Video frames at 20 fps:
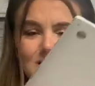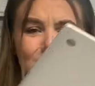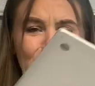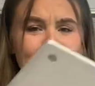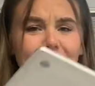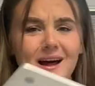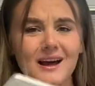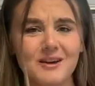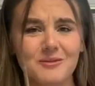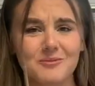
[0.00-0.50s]
so
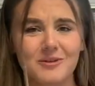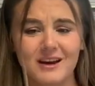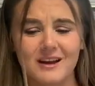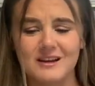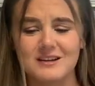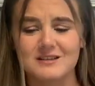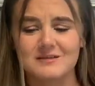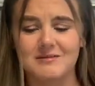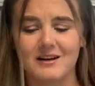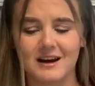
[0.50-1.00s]
lightweight
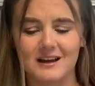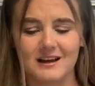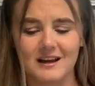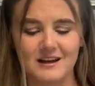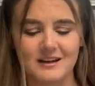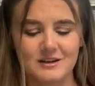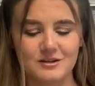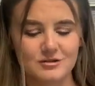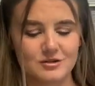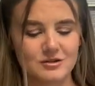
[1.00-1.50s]
as well. Like,
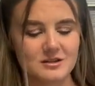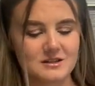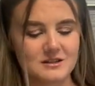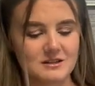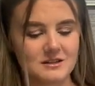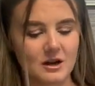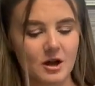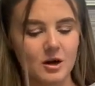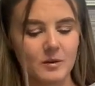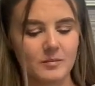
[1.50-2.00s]
it just
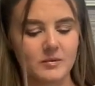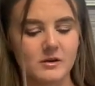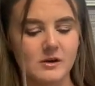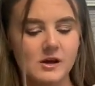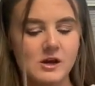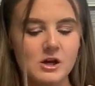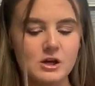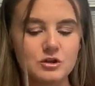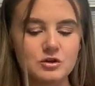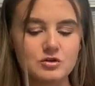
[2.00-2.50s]
slot
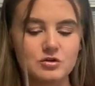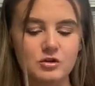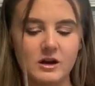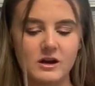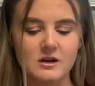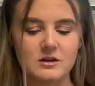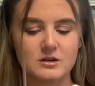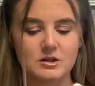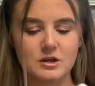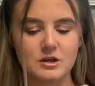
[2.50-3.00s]
straight
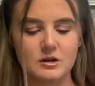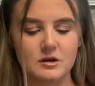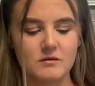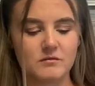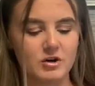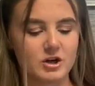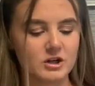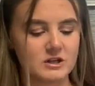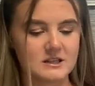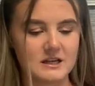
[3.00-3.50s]
into your
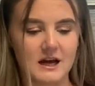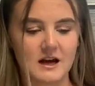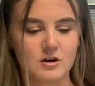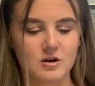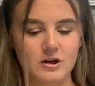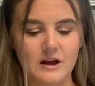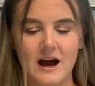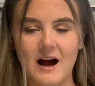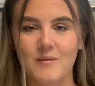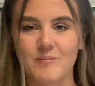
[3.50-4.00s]
rucksack or
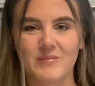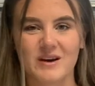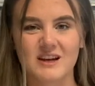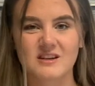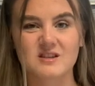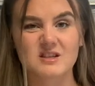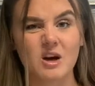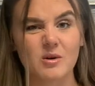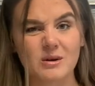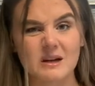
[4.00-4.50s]
your handbag
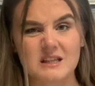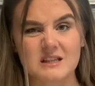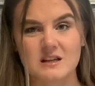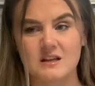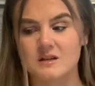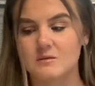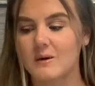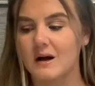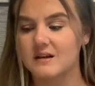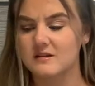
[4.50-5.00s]
so easy
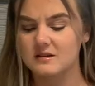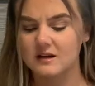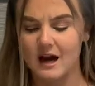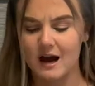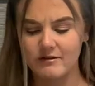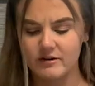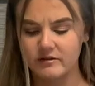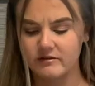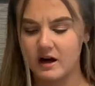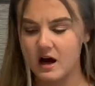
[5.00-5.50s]
as well to
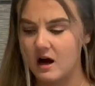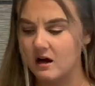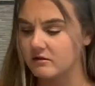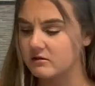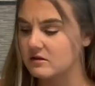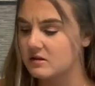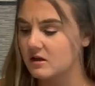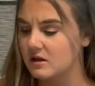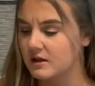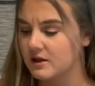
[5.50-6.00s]
carry
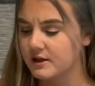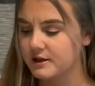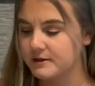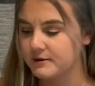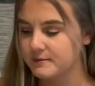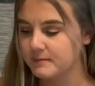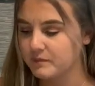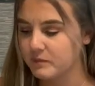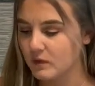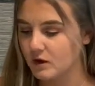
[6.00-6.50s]
around.
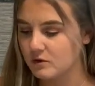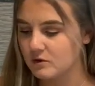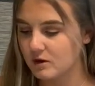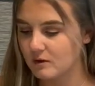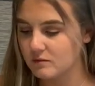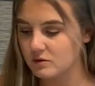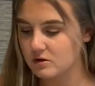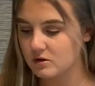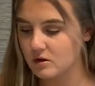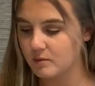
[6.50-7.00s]
So I'm
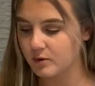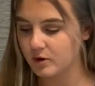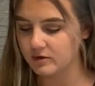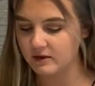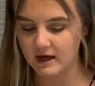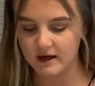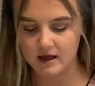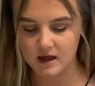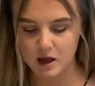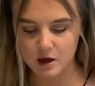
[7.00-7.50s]
just going to put
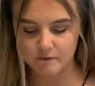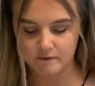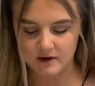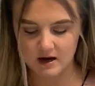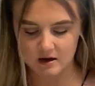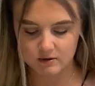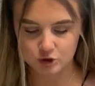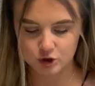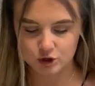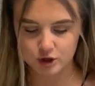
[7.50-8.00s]
that here for
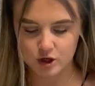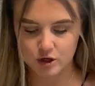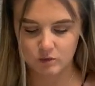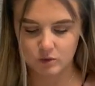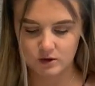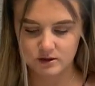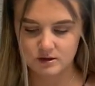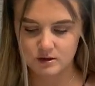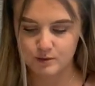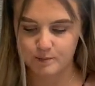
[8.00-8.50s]
now and show you
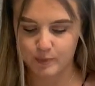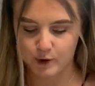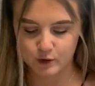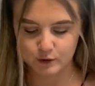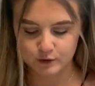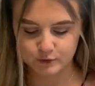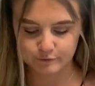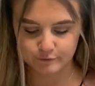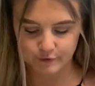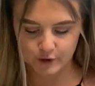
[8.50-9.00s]
what's in the
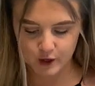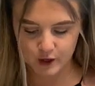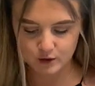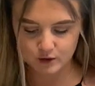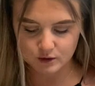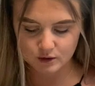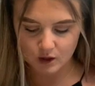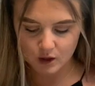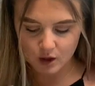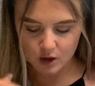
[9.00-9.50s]
box
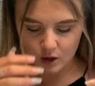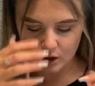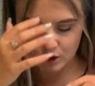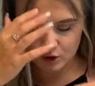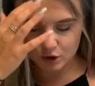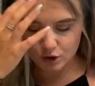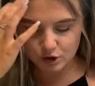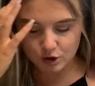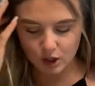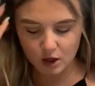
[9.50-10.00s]
first.
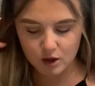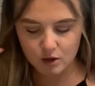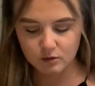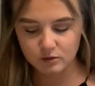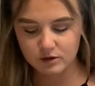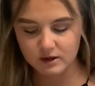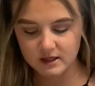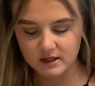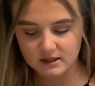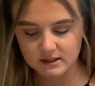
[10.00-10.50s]
So
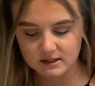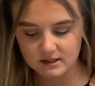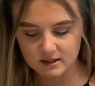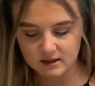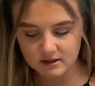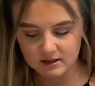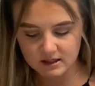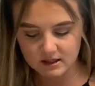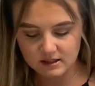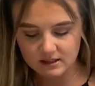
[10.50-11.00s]
there's
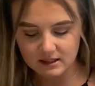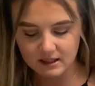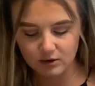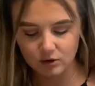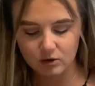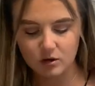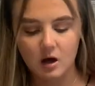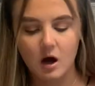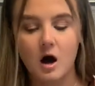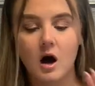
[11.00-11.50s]
this little
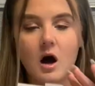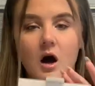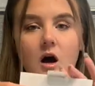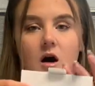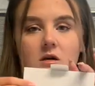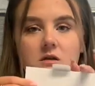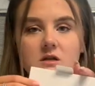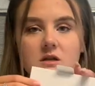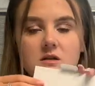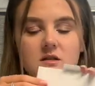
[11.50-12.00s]

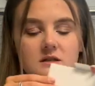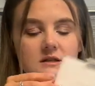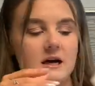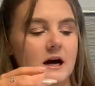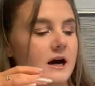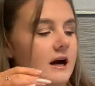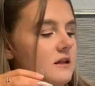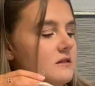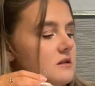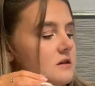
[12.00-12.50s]
card
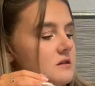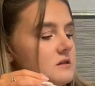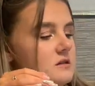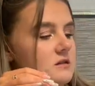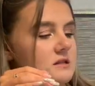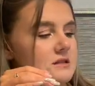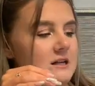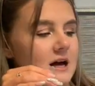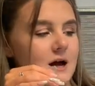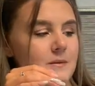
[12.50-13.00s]
inside that's the
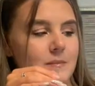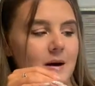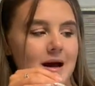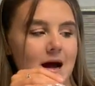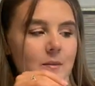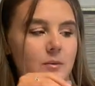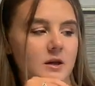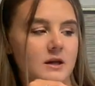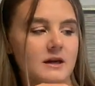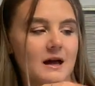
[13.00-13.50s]
Designed by
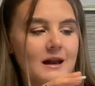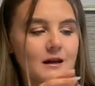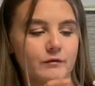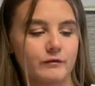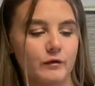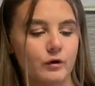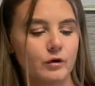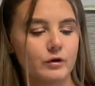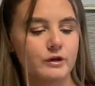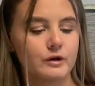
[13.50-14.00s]
Apple in
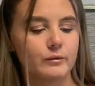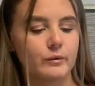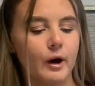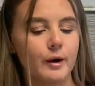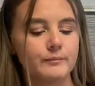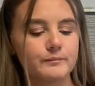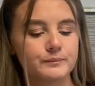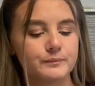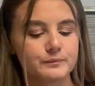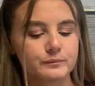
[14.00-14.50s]
California
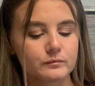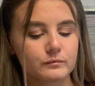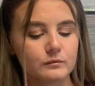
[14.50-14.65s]
one.